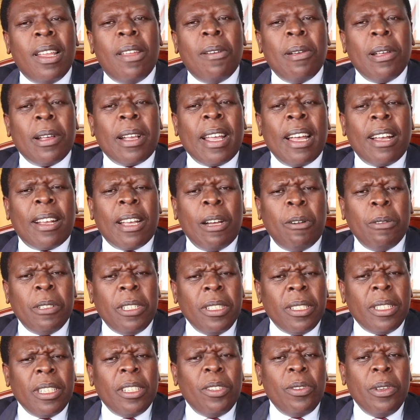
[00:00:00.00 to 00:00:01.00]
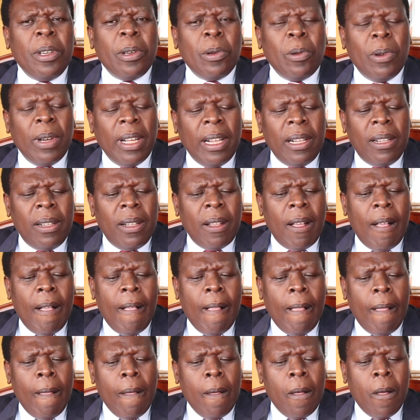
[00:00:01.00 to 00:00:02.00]
No, counties are doing well.
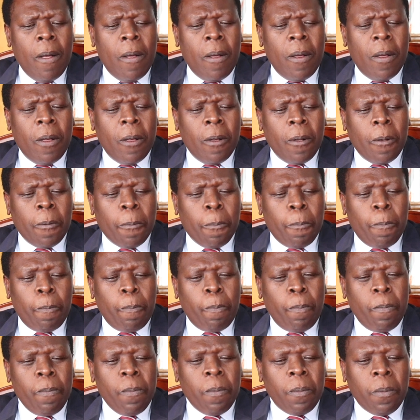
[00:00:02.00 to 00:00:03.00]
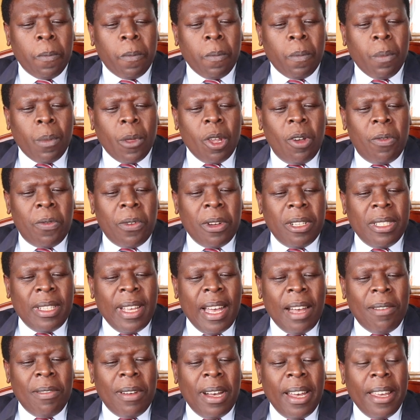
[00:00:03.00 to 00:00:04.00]
Um, of course,
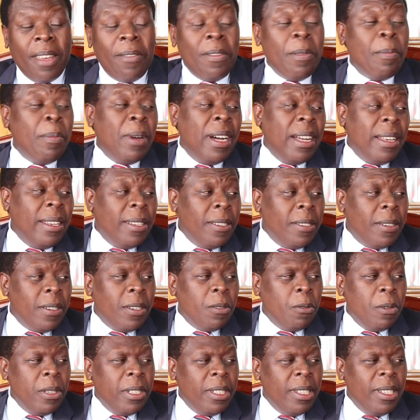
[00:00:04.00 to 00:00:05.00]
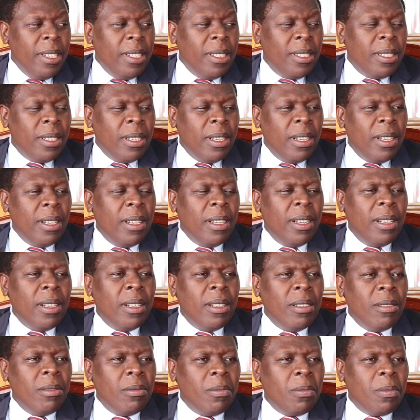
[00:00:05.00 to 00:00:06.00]
they have a heavy burden with this uh,
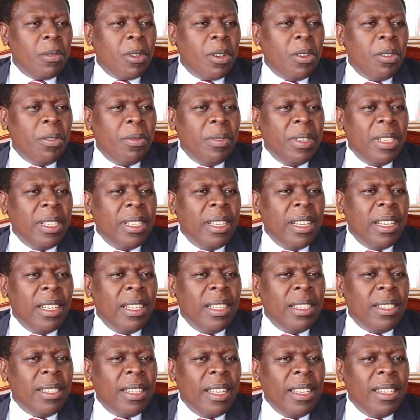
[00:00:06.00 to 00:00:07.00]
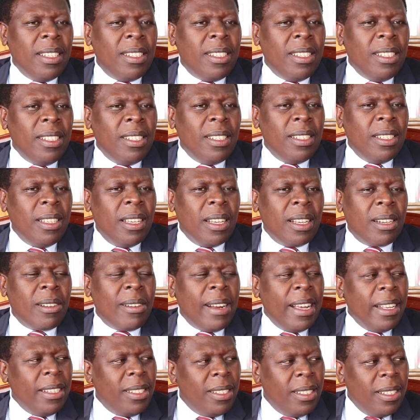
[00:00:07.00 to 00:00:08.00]
COVID-19 uh, uh,
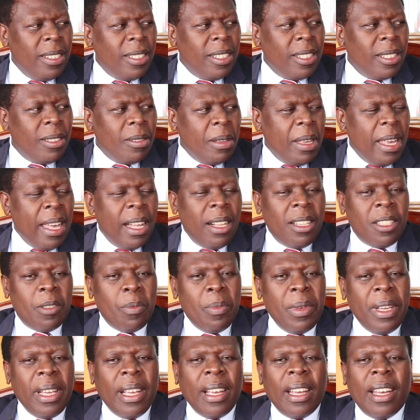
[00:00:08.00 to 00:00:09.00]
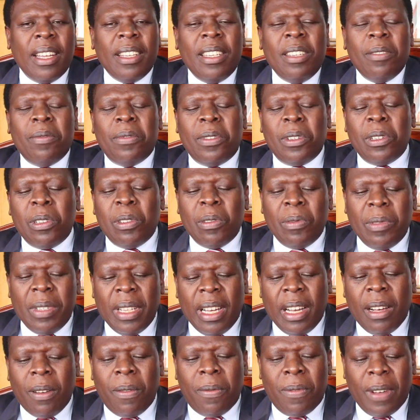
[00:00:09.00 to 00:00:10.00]
crisis, health being a devolved
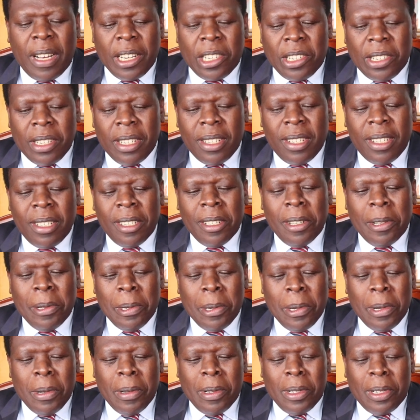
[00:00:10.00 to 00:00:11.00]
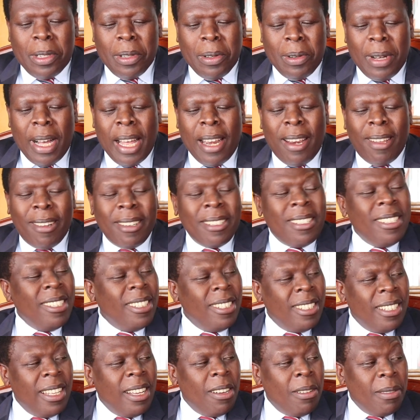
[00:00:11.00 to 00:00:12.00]
uh, function. So a lot
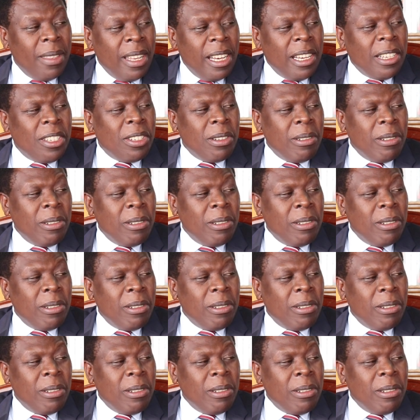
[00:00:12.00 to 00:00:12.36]
is on their